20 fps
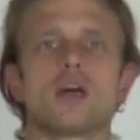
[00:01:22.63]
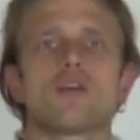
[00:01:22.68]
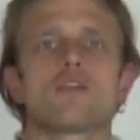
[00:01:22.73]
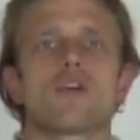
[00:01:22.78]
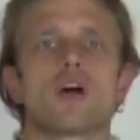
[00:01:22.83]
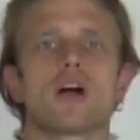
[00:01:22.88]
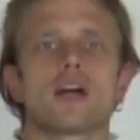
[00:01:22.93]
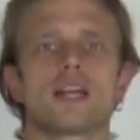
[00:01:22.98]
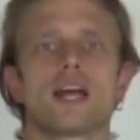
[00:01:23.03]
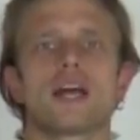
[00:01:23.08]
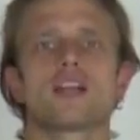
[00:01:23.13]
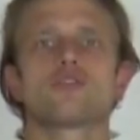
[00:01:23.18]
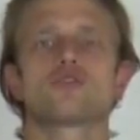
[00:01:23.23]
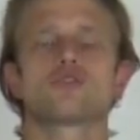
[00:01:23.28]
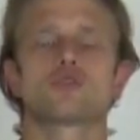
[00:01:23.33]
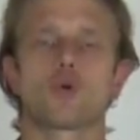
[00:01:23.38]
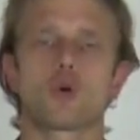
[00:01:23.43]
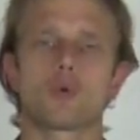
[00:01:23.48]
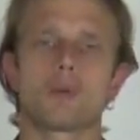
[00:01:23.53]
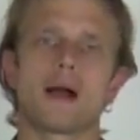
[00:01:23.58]
Right, and you
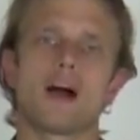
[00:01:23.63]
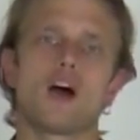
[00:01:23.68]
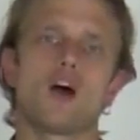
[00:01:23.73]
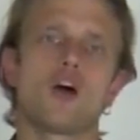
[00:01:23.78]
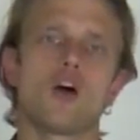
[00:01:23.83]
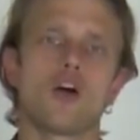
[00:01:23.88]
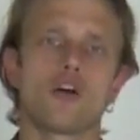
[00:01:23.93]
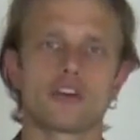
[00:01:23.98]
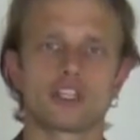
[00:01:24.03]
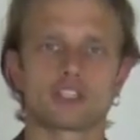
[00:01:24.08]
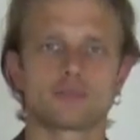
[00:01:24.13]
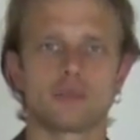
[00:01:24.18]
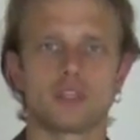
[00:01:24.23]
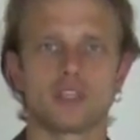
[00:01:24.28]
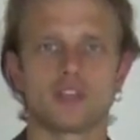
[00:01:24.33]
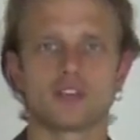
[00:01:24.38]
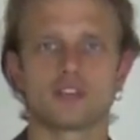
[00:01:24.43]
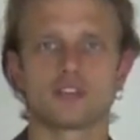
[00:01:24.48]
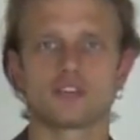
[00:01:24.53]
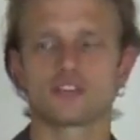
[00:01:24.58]
talk about her
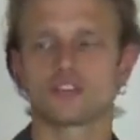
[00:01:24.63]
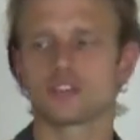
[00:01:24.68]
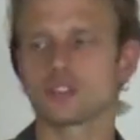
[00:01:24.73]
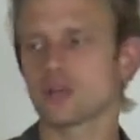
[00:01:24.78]
experience.